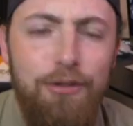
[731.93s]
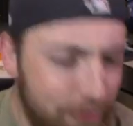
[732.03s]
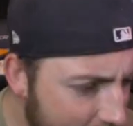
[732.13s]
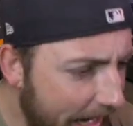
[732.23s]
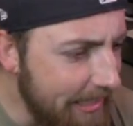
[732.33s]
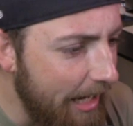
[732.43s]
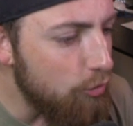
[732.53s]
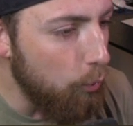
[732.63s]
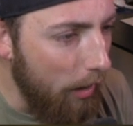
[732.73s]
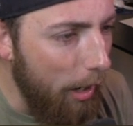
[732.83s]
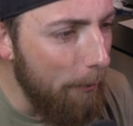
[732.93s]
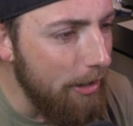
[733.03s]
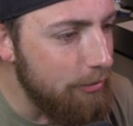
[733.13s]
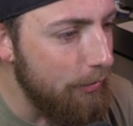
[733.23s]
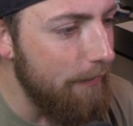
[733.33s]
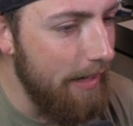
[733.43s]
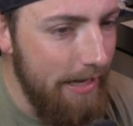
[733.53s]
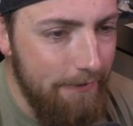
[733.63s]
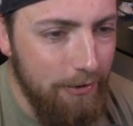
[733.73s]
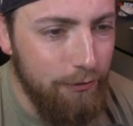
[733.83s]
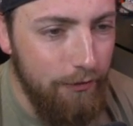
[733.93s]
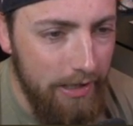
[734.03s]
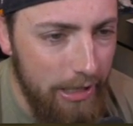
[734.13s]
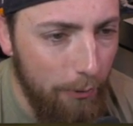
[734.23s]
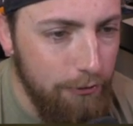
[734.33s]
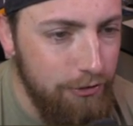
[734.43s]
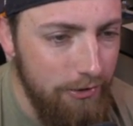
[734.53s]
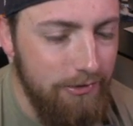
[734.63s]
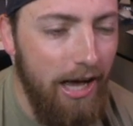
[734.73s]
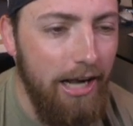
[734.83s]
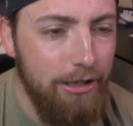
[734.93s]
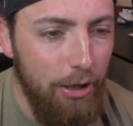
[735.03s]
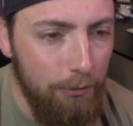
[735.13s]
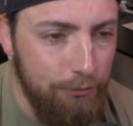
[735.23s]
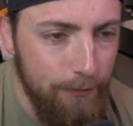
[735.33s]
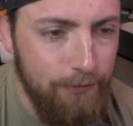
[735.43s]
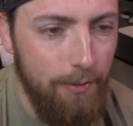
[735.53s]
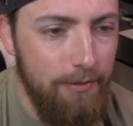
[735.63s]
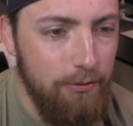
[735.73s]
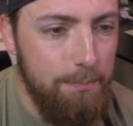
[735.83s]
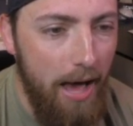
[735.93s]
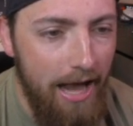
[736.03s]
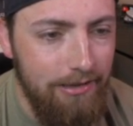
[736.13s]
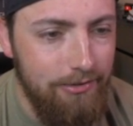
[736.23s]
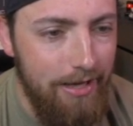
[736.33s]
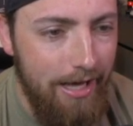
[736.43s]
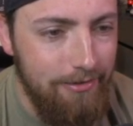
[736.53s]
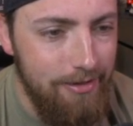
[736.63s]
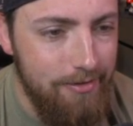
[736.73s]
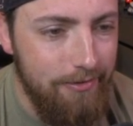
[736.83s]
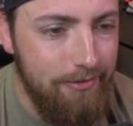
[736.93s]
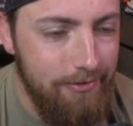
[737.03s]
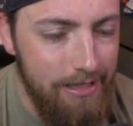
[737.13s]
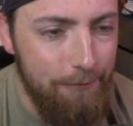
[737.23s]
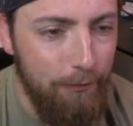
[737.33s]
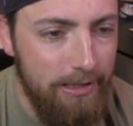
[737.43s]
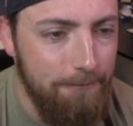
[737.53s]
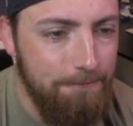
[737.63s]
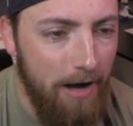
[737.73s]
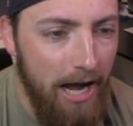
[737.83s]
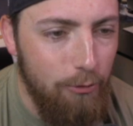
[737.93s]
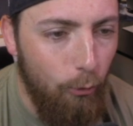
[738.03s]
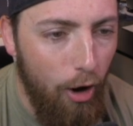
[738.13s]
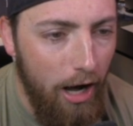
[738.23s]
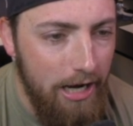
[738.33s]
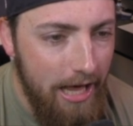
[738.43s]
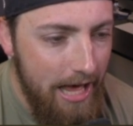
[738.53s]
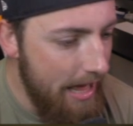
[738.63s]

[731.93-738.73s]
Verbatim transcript: So yeah, guys, what I want to do in this video is just kind of go through some of these batting stances and see if we can find one